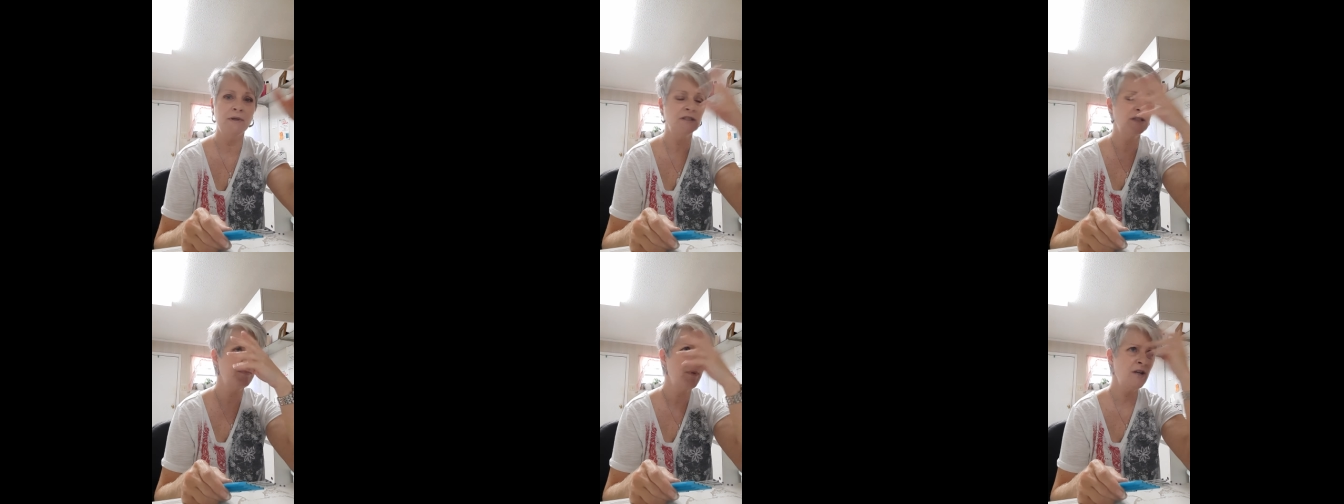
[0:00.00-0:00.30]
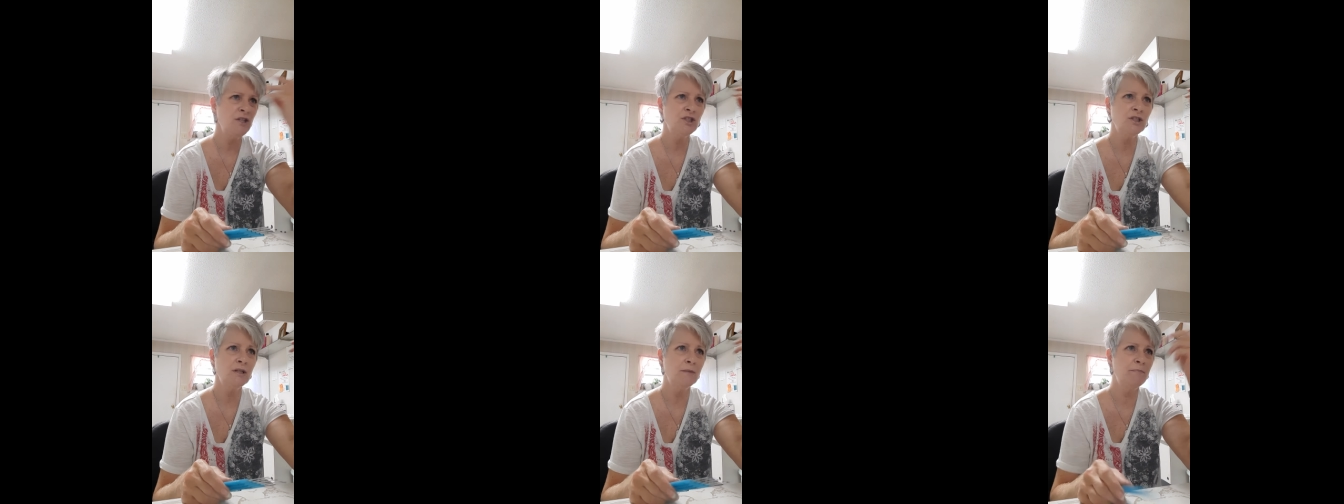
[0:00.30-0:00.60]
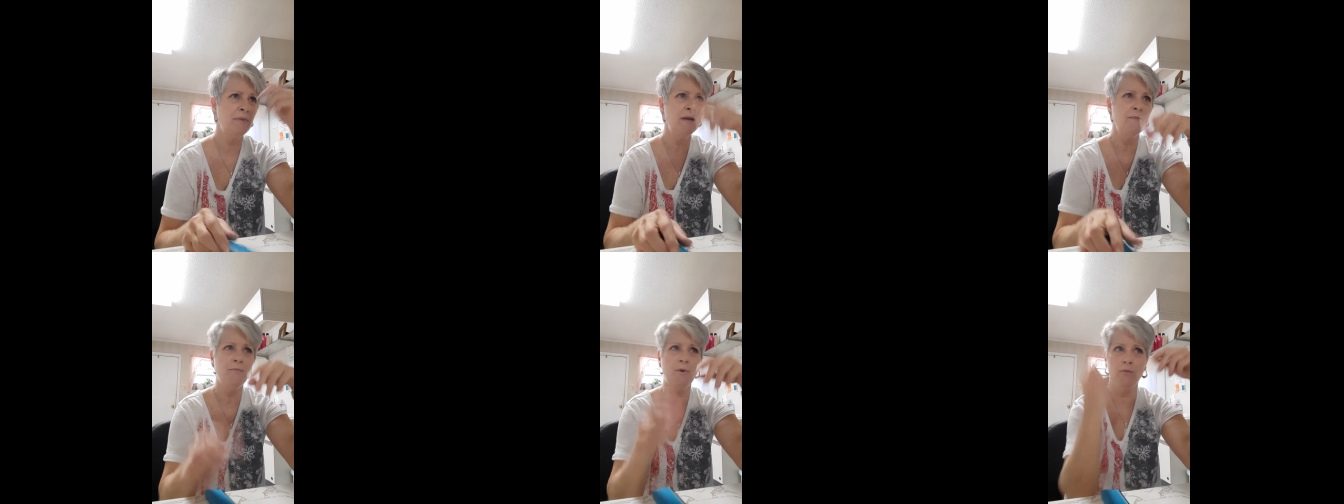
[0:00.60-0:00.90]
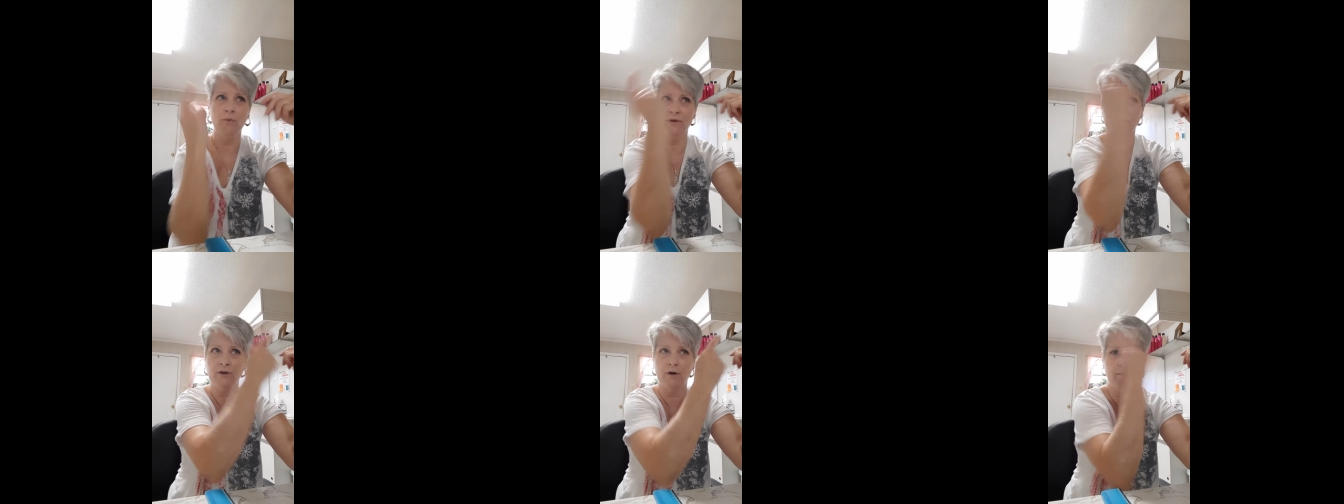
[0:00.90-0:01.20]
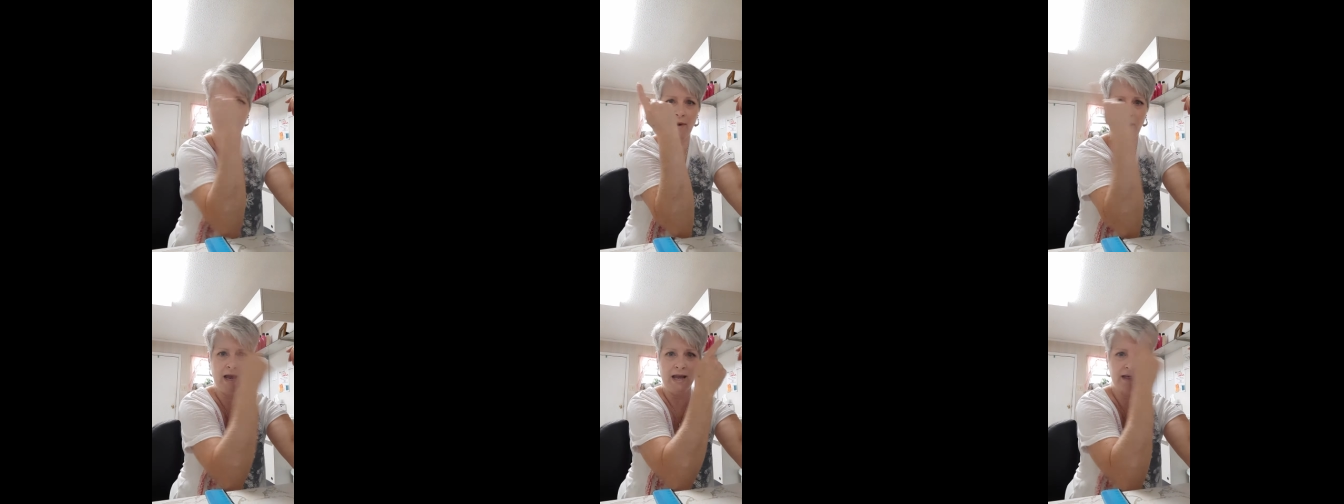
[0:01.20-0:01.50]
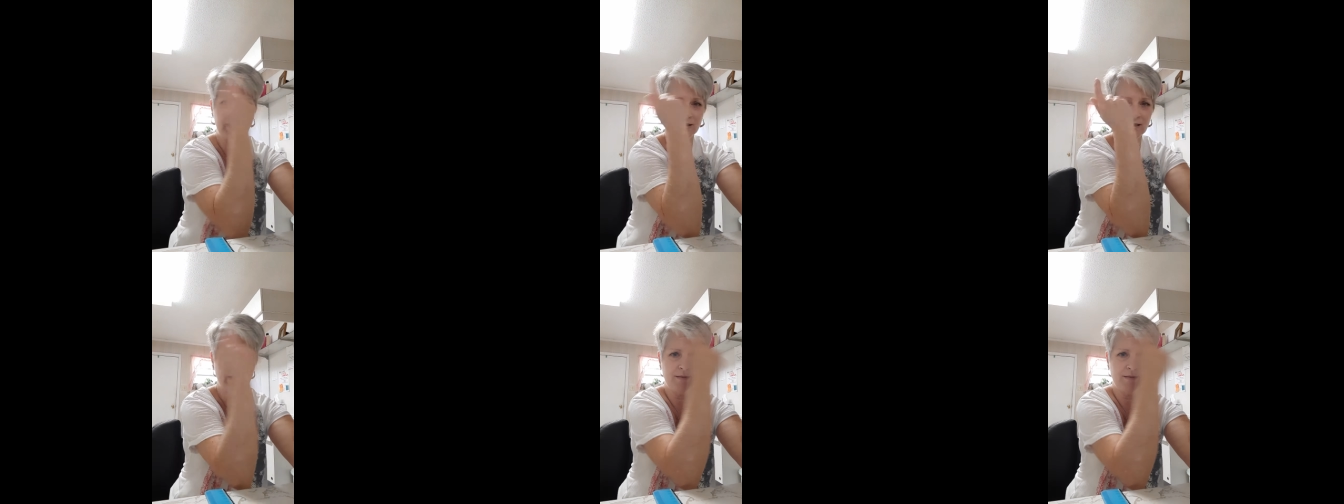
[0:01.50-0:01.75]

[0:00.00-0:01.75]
especially people with their bangs.